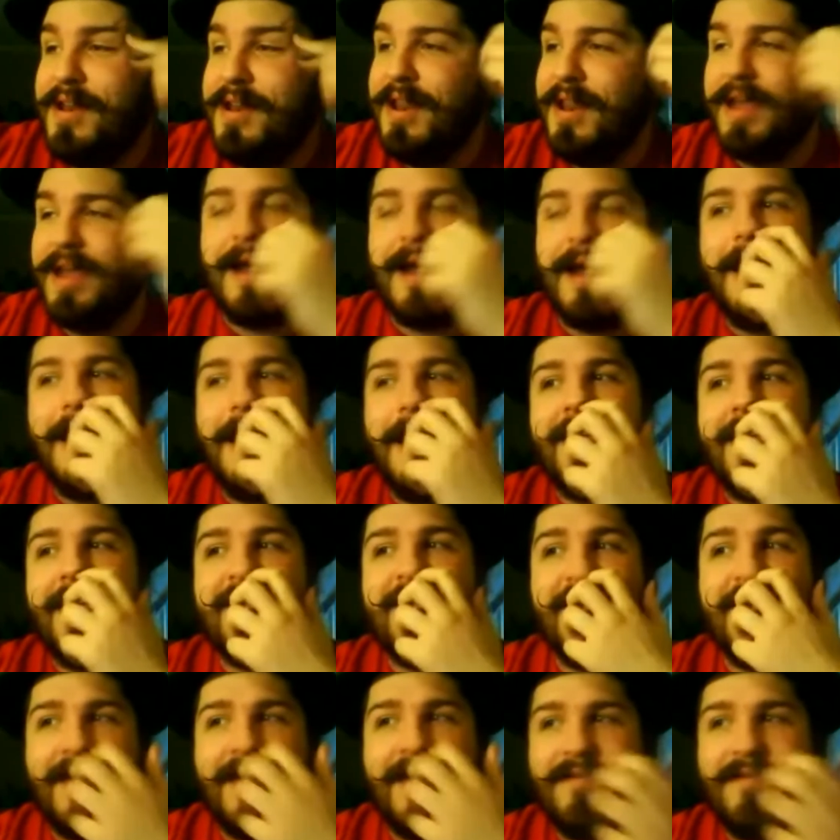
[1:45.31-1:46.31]
like I'd like
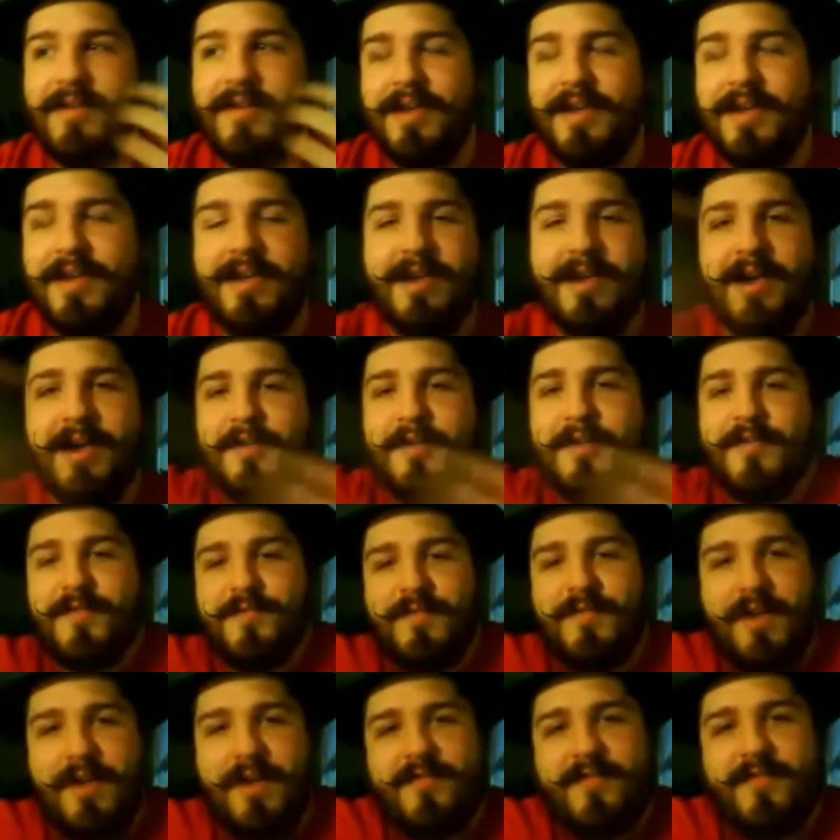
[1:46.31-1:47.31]
to have a
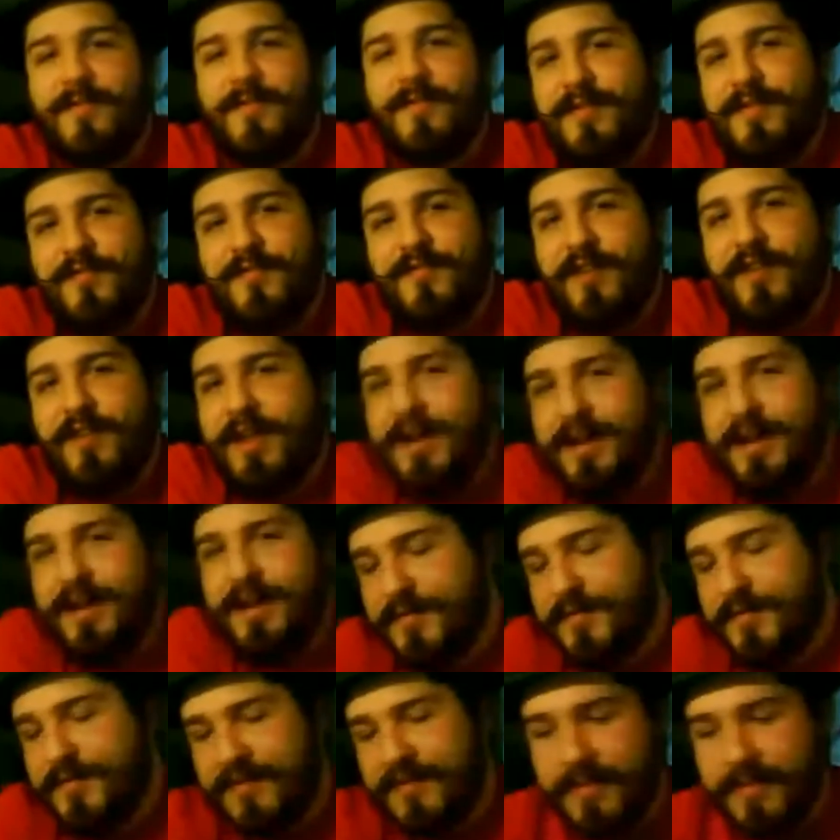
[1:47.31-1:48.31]
Twitch channel
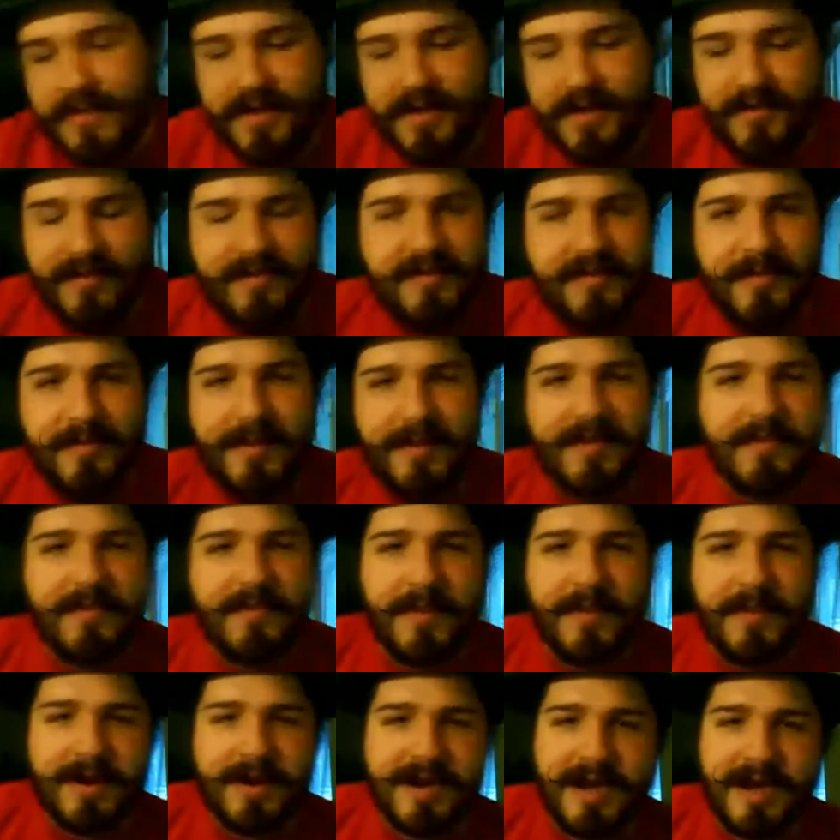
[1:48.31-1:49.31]
or something just in my
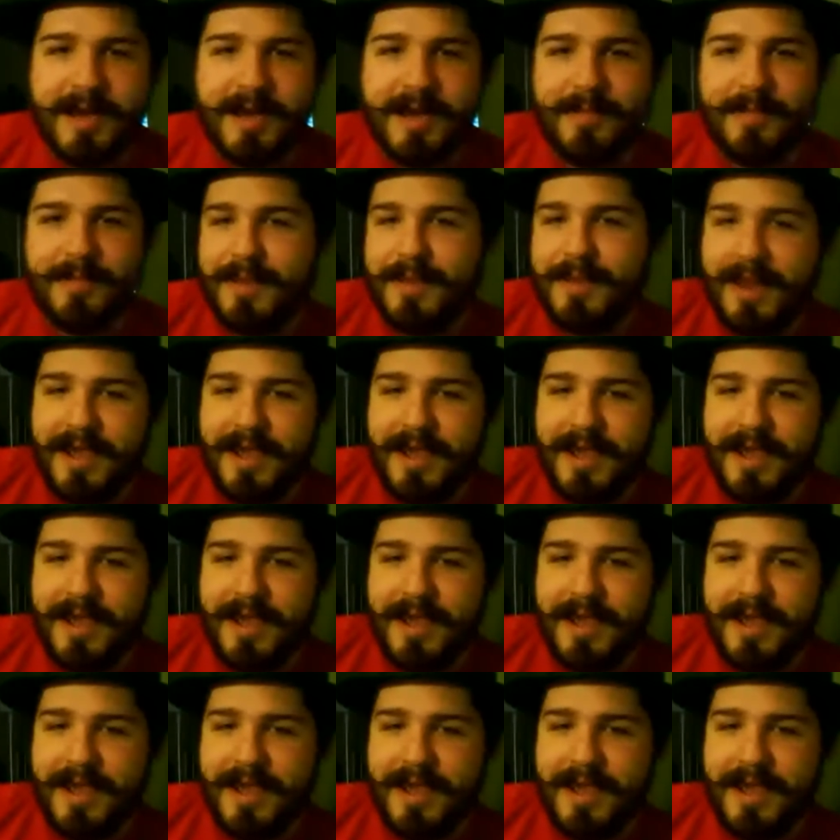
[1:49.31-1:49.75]
spare time.